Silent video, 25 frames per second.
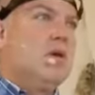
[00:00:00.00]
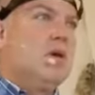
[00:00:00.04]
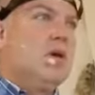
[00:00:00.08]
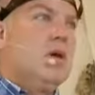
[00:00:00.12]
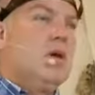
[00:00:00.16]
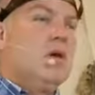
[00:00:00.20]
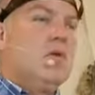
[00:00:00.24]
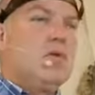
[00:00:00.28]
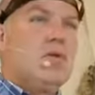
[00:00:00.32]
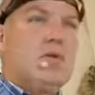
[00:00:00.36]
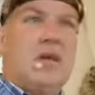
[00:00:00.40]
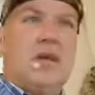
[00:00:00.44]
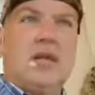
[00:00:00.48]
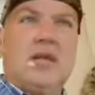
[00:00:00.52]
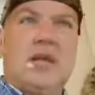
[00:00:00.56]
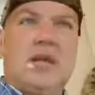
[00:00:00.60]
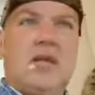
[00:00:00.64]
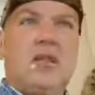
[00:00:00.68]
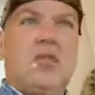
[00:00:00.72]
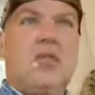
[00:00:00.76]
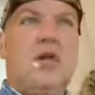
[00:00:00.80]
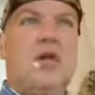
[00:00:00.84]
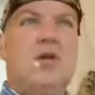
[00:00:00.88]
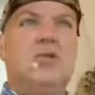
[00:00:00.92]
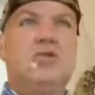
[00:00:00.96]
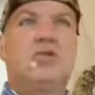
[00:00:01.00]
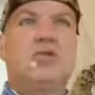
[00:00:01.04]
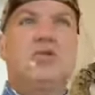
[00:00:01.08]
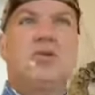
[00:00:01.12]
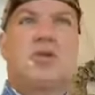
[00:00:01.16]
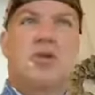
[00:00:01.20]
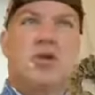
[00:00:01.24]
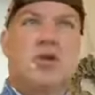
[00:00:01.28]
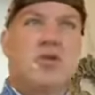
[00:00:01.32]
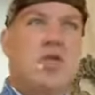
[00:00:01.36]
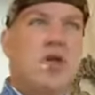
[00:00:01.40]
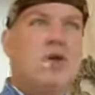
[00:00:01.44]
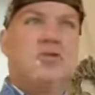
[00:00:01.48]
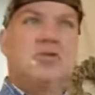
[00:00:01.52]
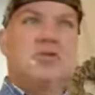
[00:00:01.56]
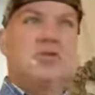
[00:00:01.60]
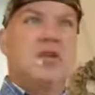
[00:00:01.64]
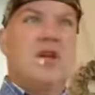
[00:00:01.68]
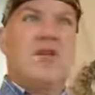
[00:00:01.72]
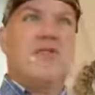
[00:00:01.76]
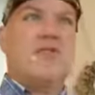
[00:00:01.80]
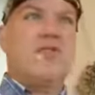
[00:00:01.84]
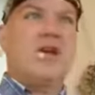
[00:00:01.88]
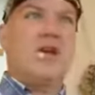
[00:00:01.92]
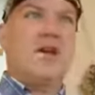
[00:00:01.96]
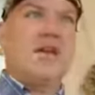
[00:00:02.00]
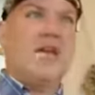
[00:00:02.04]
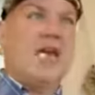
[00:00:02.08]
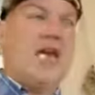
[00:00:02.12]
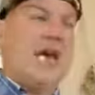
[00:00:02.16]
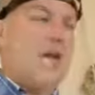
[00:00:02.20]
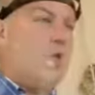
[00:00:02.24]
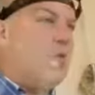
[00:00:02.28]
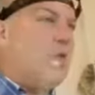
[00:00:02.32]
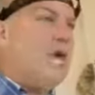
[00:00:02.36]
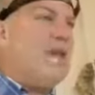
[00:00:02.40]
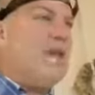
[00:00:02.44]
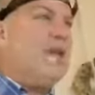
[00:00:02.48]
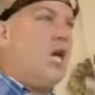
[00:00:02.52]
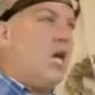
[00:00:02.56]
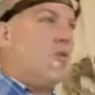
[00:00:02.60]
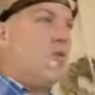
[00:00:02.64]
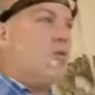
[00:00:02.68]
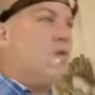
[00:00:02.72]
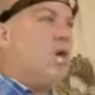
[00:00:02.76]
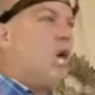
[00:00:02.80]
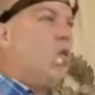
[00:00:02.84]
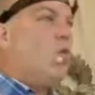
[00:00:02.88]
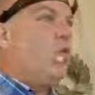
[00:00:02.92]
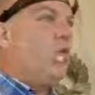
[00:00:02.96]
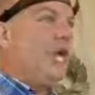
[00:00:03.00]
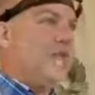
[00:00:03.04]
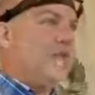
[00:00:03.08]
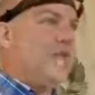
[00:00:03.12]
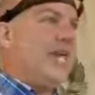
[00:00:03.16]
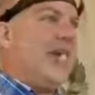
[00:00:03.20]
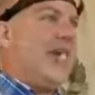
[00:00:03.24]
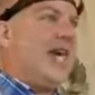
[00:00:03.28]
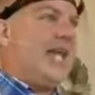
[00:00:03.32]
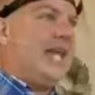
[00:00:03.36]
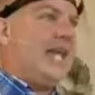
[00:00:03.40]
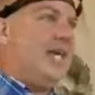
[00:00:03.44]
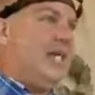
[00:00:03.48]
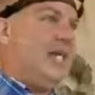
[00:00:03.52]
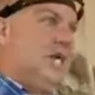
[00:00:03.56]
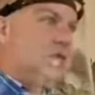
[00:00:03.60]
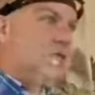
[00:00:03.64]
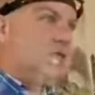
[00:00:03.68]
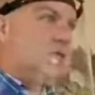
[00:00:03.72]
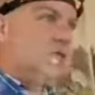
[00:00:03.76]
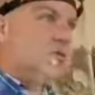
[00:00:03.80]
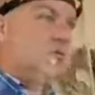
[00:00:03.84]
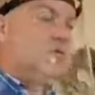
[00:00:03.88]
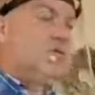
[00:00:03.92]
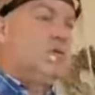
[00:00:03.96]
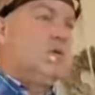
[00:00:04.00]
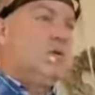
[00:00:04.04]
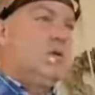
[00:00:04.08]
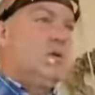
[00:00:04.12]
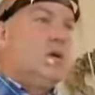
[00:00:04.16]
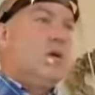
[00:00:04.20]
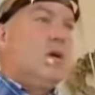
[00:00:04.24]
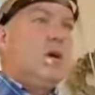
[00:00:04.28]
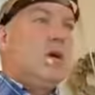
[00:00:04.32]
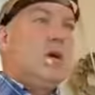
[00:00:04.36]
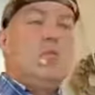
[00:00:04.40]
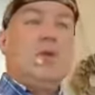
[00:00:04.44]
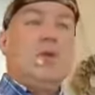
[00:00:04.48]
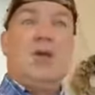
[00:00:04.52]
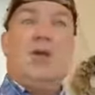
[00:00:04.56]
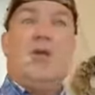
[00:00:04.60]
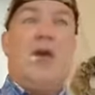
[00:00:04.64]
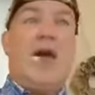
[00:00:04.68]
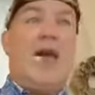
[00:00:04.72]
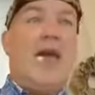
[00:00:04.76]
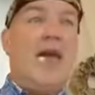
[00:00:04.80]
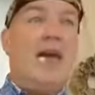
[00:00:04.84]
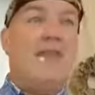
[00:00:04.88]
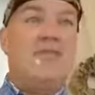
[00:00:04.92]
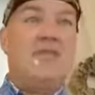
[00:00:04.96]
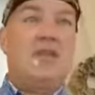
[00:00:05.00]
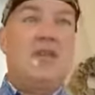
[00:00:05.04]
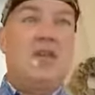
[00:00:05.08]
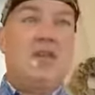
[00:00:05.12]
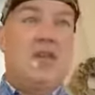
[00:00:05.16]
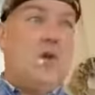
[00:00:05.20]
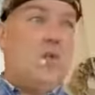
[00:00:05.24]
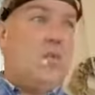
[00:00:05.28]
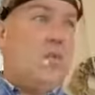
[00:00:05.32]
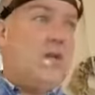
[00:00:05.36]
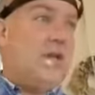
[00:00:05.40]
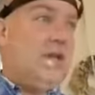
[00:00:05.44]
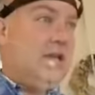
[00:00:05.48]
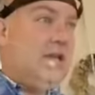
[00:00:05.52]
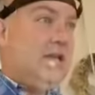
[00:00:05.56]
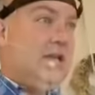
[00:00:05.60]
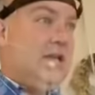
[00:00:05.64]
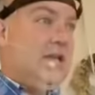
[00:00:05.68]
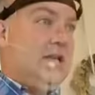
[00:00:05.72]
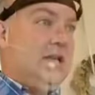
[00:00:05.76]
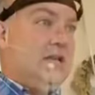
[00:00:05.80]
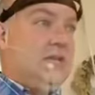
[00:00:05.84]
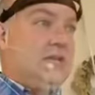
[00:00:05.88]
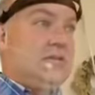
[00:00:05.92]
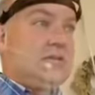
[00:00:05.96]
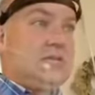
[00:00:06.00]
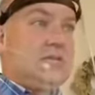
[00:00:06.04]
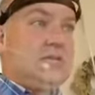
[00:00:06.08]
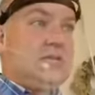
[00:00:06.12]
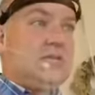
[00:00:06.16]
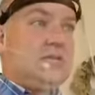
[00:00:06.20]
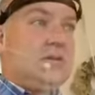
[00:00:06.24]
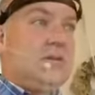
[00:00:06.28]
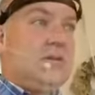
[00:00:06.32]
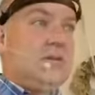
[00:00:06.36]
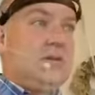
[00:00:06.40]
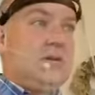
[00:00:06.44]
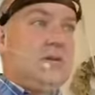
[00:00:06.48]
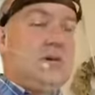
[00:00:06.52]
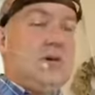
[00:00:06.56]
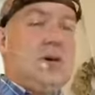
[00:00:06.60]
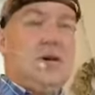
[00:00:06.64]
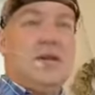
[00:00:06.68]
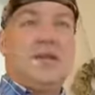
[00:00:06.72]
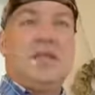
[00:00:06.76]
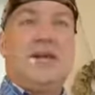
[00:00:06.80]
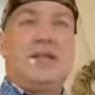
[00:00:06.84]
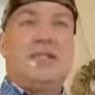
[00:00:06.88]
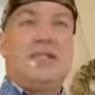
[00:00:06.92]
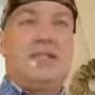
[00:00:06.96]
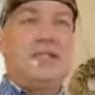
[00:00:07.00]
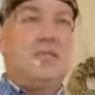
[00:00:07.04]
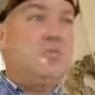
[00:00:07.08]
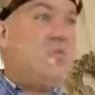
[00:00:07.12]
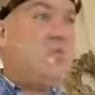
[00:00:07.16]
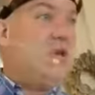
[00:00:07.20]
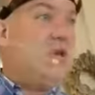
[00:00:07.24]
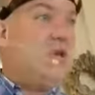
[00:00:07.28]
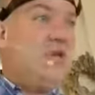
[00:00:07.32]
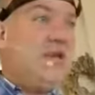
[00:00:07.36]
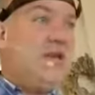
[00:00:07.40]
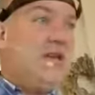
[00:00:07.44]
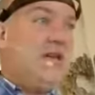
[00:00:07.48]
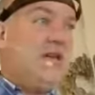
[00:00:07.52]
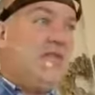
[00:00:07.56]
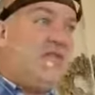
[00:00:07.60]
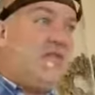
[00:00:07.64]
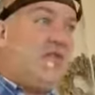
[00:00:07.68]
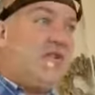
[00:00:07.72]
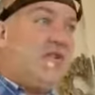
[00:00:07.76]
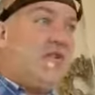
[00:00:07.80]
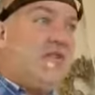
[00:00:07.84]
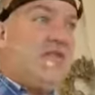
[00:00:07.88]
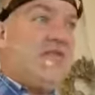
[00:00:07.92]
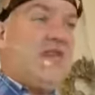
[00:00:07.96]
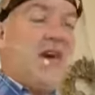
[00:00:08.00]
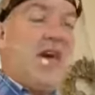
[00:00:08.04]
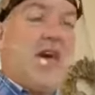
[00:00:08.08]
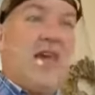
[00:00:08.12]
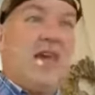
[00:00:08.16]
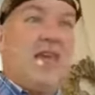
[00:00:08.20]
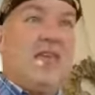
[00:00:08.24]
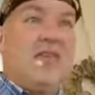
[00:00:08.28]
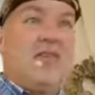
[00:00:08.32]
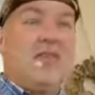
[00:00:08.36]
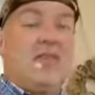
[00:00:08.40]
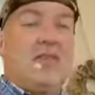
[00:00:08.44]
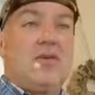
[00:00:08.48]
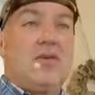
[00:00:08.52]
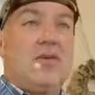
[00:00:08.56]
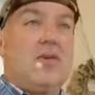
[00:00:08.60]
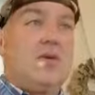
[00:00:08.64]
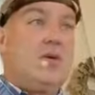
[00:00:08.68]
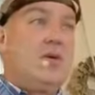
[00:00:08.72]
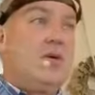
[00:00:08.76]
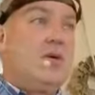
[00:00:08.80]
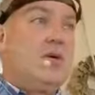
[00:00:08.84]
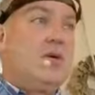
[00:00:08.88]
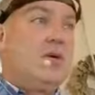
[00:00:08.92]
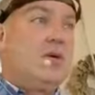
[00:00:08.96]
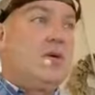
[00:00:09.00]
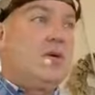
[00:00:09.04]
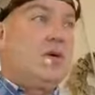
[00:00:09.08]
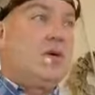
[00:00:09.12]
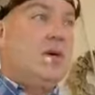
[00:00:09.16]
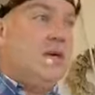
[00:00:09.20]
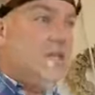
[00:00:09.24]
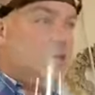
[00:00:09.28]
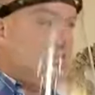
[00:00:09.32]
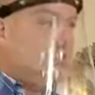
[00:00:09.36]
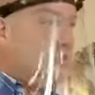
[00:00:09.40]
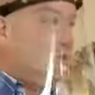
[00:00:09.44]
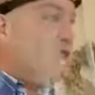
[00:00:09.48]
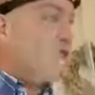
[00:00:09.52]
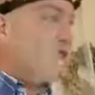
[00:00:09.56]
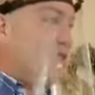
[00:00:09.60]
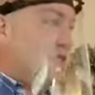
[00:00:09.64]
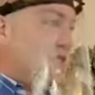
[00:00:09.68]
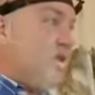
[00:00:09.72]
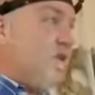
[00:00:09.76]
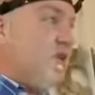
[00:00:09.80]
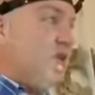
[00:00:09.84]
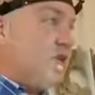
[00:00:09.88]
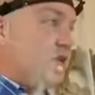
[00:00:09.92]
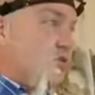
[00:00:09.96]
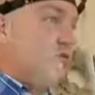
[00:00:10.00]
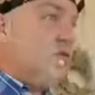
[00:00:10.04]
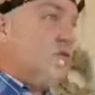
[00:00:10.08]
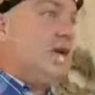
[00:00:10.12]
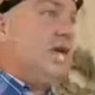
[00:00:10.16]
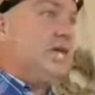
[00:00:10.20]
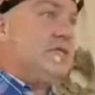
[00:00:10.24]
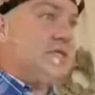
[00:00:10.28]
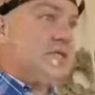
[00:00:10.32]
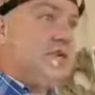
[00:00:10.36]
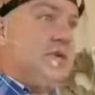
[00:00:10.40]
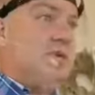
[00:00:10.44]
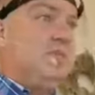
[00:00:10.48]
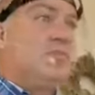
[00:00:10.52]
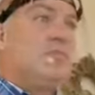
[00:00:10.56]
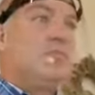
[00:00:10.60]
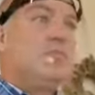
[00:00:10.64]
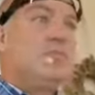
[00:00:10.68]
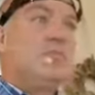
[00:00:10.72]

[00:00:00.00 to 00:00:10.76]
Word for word: We're getting closer and closer every day. We don't know when that is. We don't have to know when it is. That's the beauty of our faith. Is we just need to trust him.